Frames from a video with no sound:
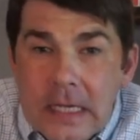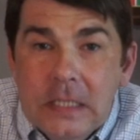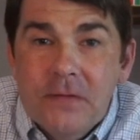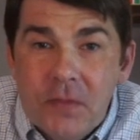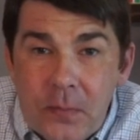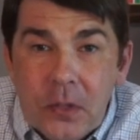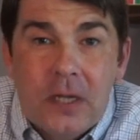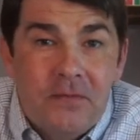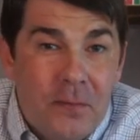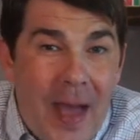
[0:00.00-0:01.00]
end of the
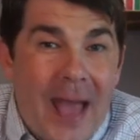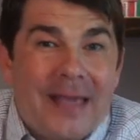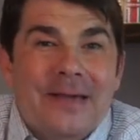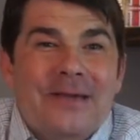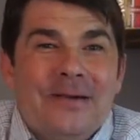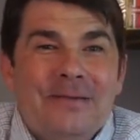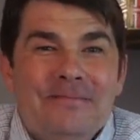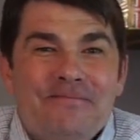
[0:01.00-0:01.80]
book of Habakkuk.